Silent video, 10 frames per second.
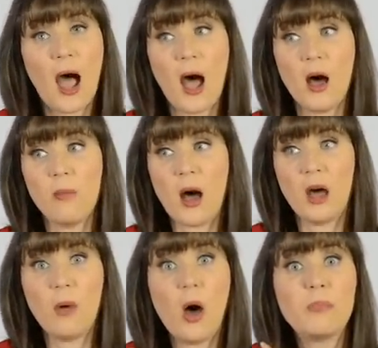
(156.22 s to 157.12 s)
um,
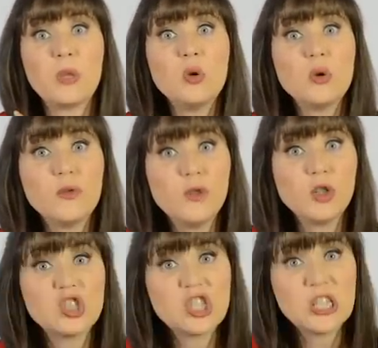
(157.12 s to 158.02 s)
a, a,
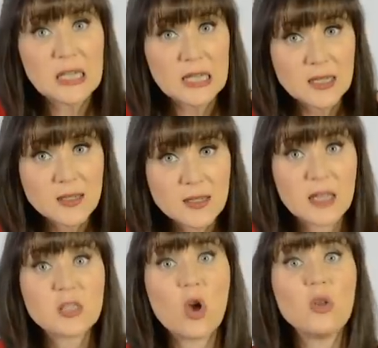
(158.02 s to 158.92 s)
beautiful cheese
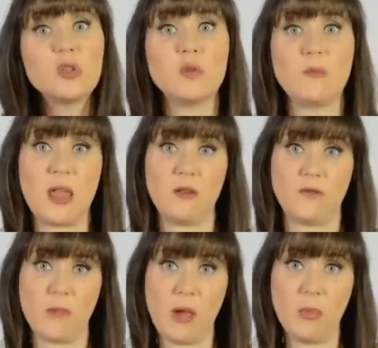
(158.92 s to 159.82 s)
that's also made
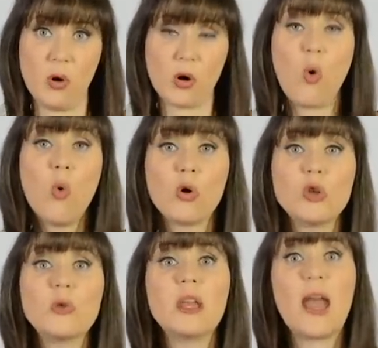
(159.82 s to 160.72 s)
from my book, or
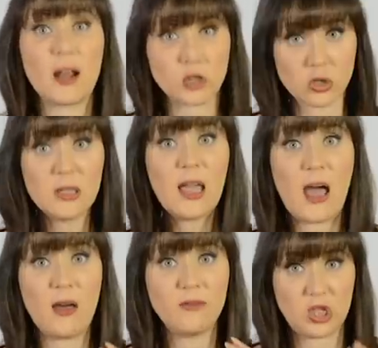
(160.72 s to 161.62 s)
you can actually
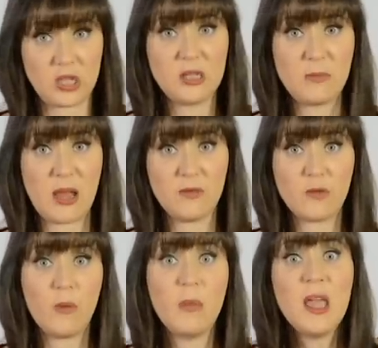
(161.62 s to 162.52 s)
have cheese made
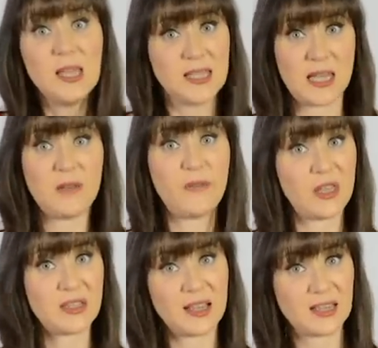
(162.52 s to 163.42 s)
from safe
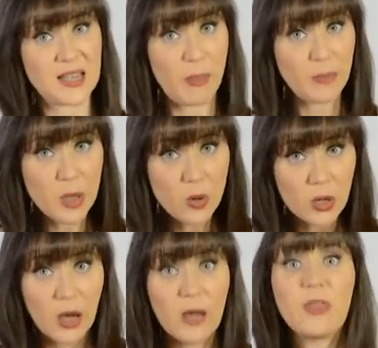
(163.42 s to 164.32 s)
things like
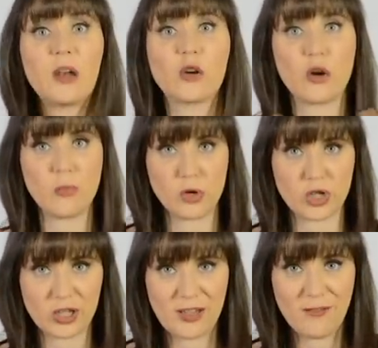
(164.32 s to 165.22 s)
tapioca that are
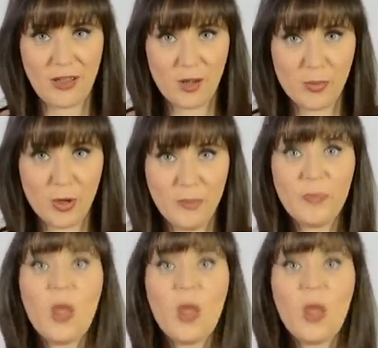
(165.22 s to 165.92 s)
commercially available.